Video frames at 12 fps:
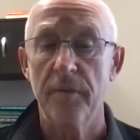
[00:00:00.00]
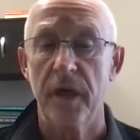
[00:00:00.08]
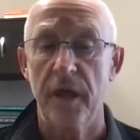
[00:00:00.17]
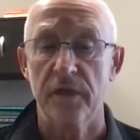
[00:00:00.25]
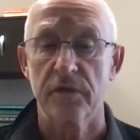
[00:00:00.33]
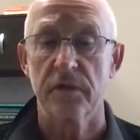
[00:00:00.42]

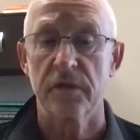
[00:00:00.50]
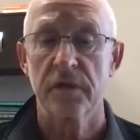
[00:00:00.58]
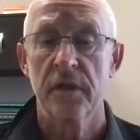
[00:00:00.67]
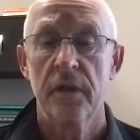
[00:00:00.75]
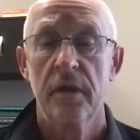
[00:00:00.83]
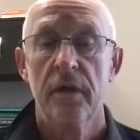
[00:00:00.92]
cancerous,
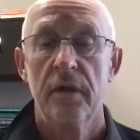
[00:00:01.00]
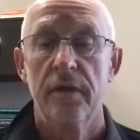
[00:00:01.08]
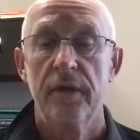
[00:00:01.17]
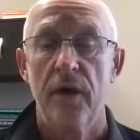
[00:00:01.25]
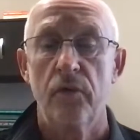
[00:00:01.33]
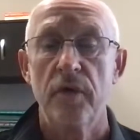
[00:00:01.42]

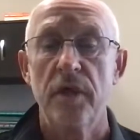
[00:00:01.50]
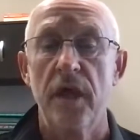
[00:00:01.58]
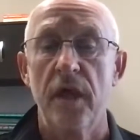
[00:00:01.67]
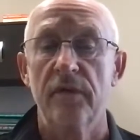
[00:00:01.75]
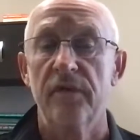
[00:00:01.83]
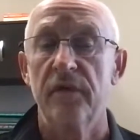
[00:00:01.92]
that we
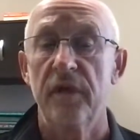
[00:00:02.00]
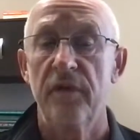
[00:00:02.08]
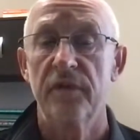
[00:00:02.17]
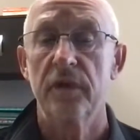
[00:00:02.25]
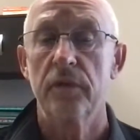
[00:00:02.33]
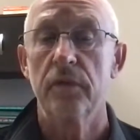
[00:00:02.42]
can
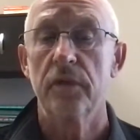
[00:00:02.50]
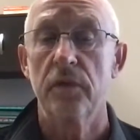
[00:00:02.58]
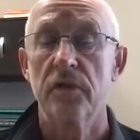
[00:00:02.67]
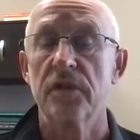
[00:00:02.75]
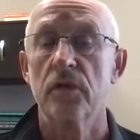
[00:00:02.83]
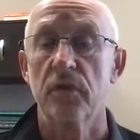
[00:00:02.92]
significantly
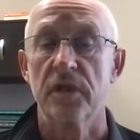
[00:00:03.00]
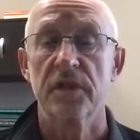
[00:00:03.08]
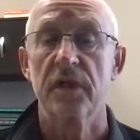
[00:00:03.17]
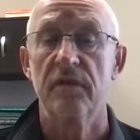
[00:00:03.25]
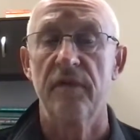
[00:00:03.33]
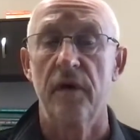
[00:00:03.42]
reduce the risk
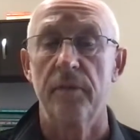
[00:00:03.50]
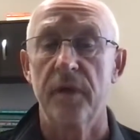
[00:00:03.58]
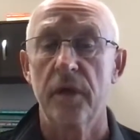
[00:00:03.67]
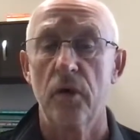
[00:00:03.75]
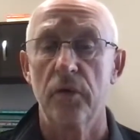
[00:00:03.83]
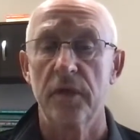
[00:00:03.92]
of developing
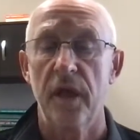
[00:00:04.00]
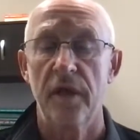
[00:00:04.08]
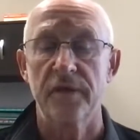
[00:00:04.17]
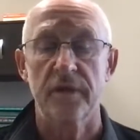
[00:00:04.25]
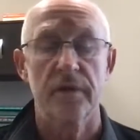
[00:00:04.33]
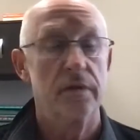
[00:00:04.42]
colon
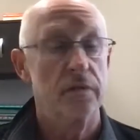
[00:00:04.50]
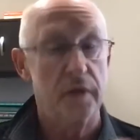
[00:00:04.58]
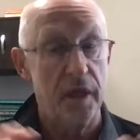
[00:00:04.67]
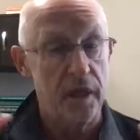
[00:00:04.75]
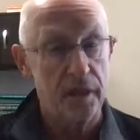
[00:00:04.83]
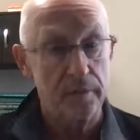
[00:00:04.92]
cancer. We
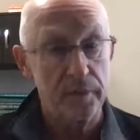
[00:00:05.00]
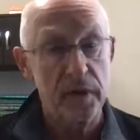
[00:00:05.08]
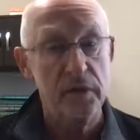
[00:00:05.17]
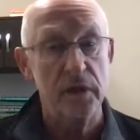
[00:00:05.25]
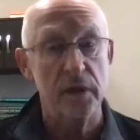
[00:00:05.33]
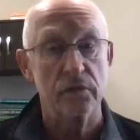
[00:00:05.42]
can't
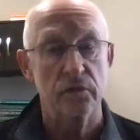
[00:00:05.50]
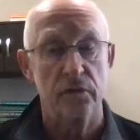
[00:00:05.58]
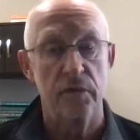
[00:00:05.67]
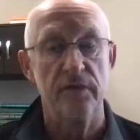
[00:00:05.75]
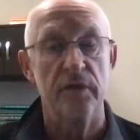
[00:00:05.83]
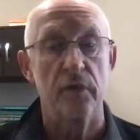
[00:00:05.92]
completely
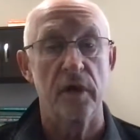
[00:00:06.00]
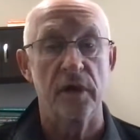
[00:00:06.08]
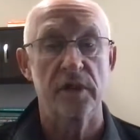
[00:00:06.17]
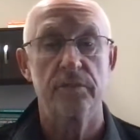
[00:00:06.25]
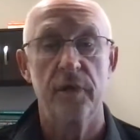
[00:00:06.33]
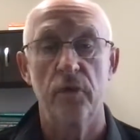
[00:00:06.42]
remove the
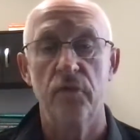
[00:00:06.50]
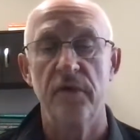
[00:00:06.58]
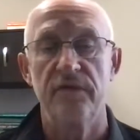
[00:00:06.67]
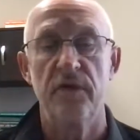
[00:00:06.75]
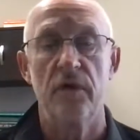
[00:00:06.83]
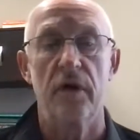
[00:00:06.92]
risk, but we
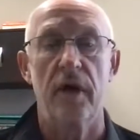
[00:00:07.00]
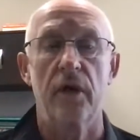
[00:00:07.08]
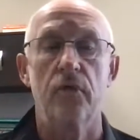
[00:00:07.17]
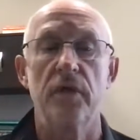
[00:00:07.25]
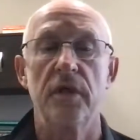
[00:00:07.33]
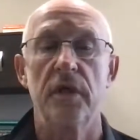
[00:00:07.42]
feel
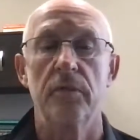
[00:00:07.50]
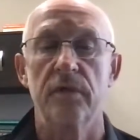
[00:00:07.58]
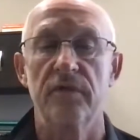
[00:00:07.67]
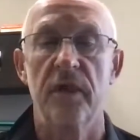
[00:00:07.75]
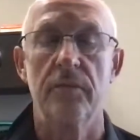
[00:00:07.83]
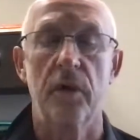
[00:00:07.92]
like we can
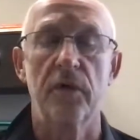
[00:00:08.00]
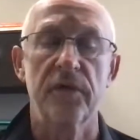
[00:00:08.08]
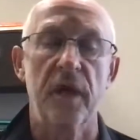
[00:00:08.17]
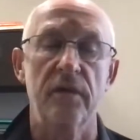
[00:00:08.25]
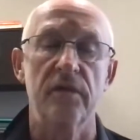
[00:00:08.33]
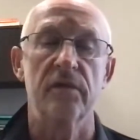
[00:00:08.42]
prevent most
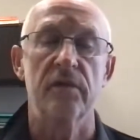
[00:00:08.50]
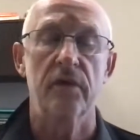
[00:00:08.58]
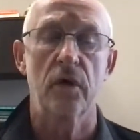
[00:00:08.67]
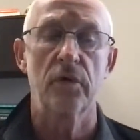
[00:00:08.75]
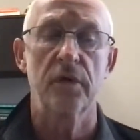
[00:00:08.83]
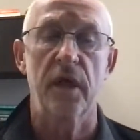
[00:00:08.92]
cases of
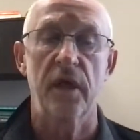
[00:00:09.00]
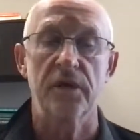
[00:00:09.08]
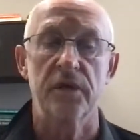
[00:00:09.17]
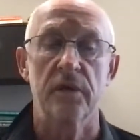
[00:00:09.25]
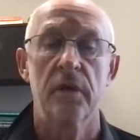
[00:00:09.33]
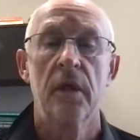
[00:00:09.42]
colon
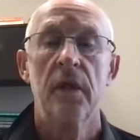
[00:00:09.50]
cancer